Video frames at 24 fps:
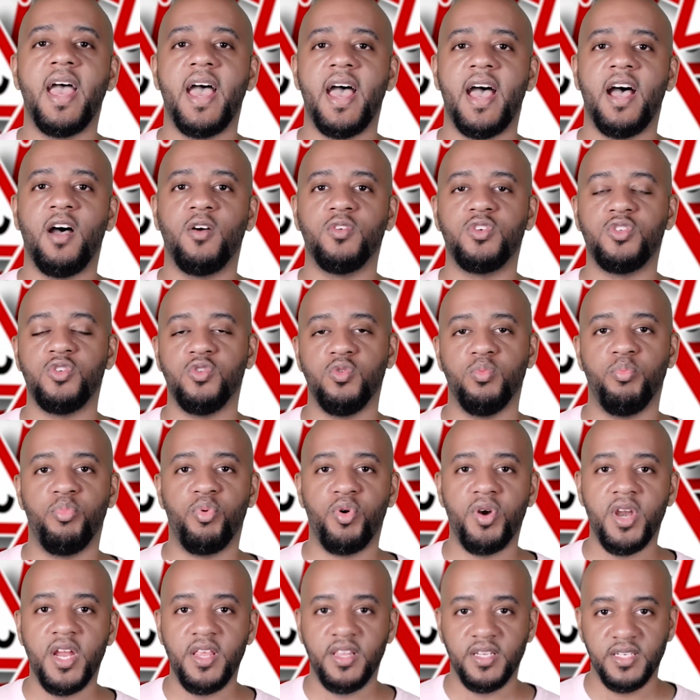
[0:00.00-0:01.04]
how to
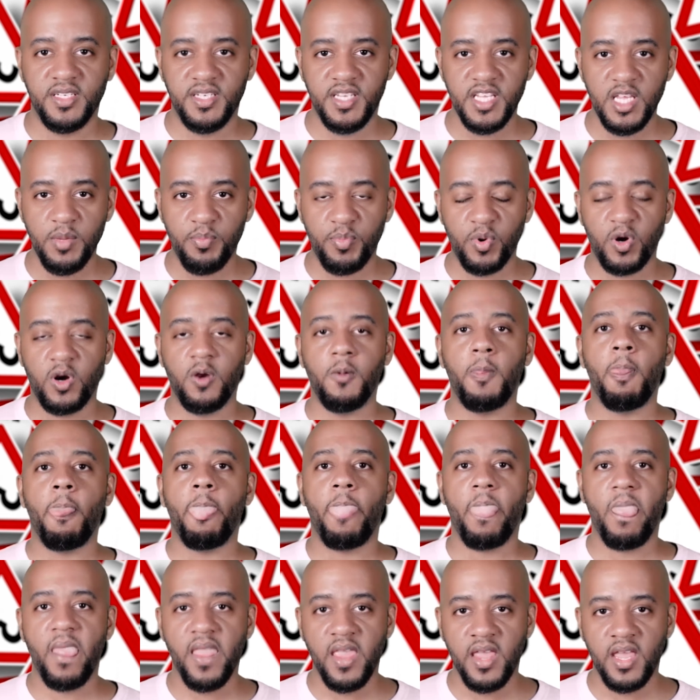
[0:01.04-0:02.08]
breathe deeper
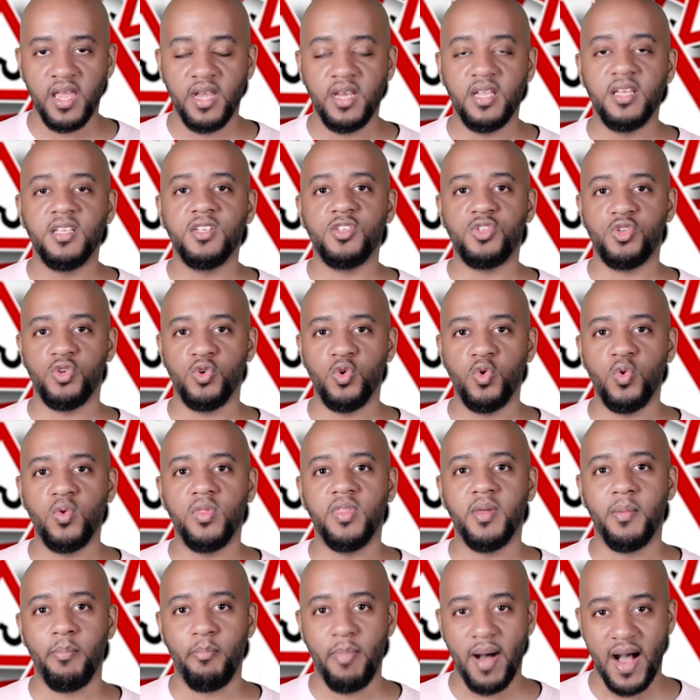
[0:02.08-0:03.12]
into
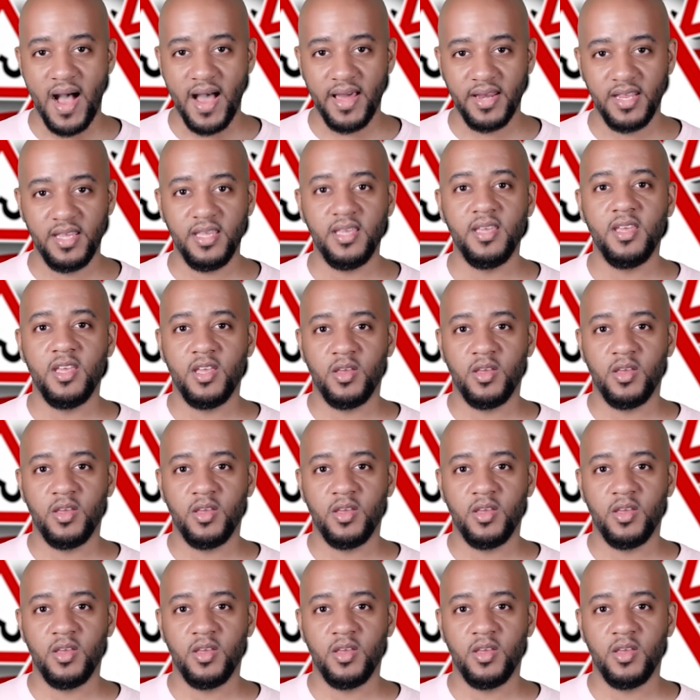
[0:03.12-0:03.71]
the body,